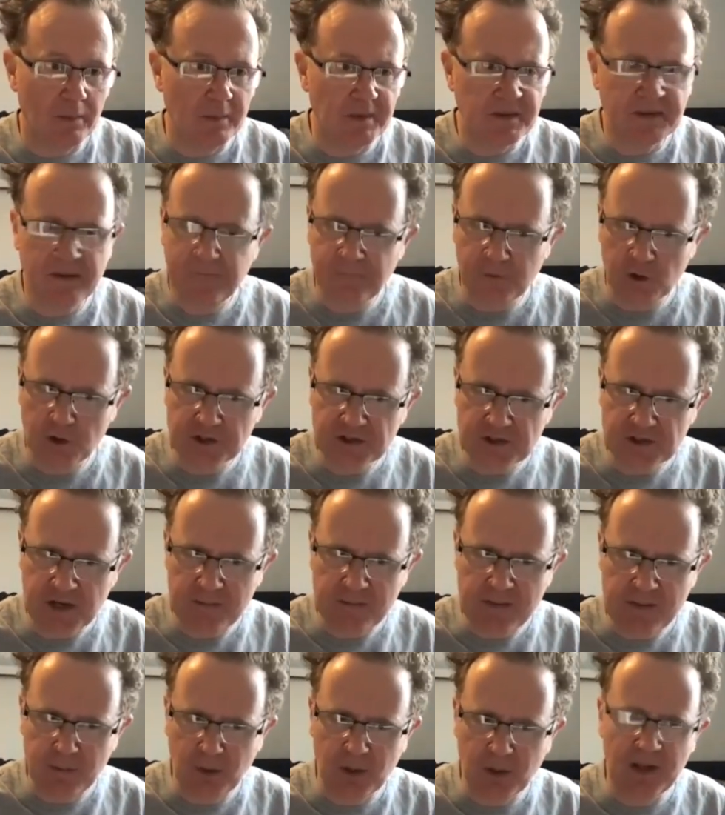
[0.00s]
It was the first time
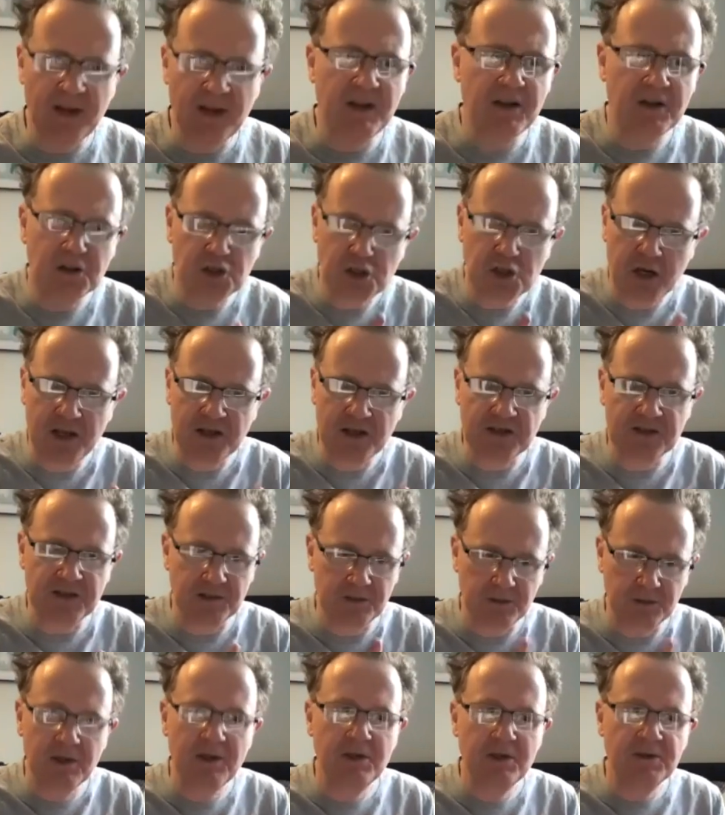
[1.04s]
people had had a chance
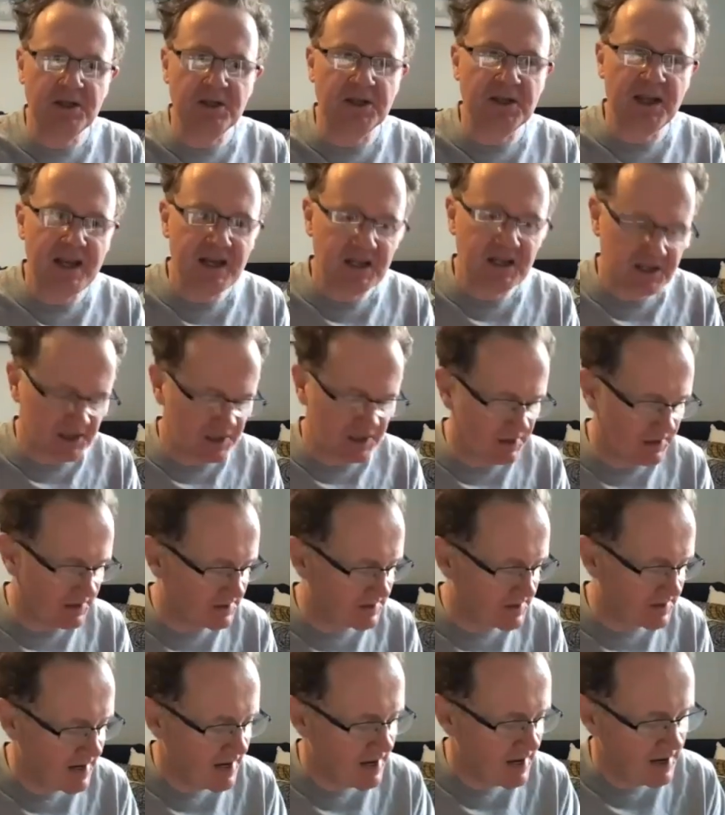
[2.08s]
to taste
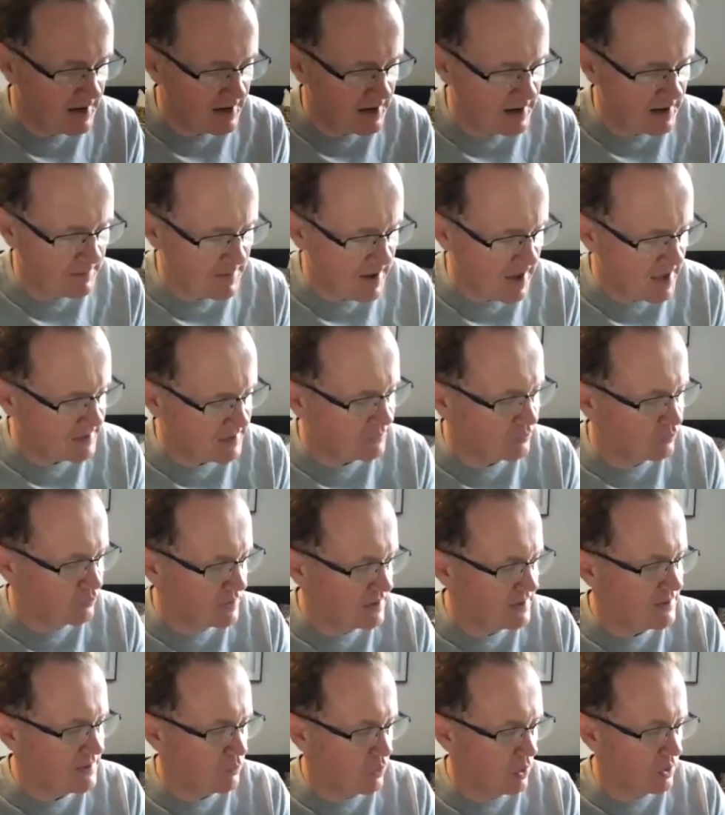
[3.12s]
this, and it
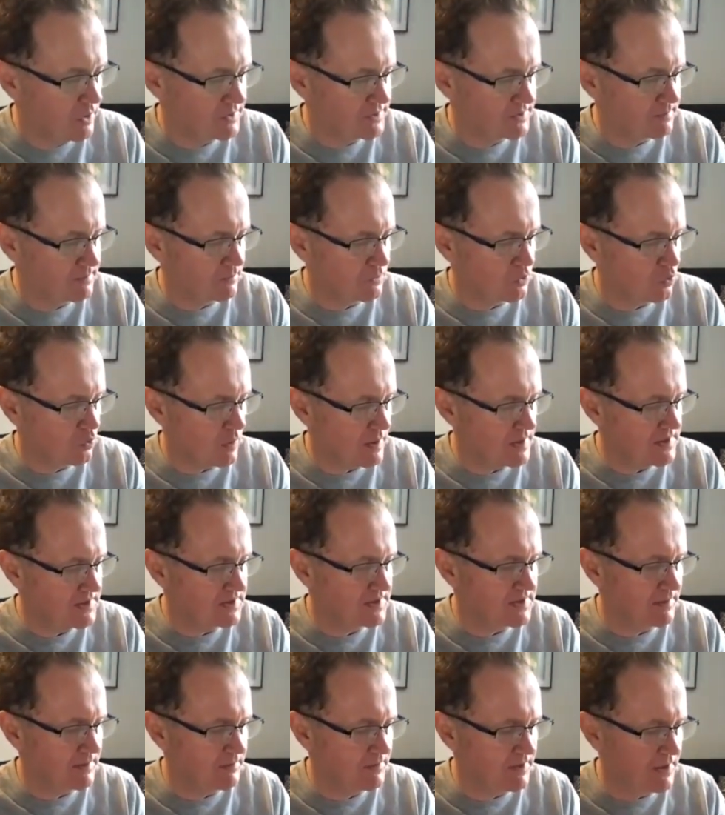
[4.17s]
really was quite
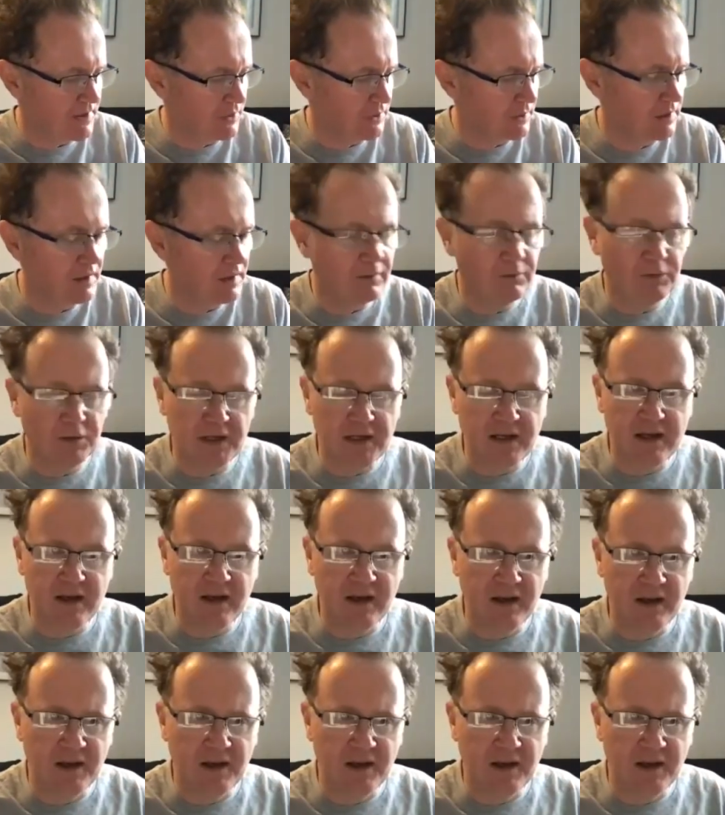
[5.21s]
something on a lovely,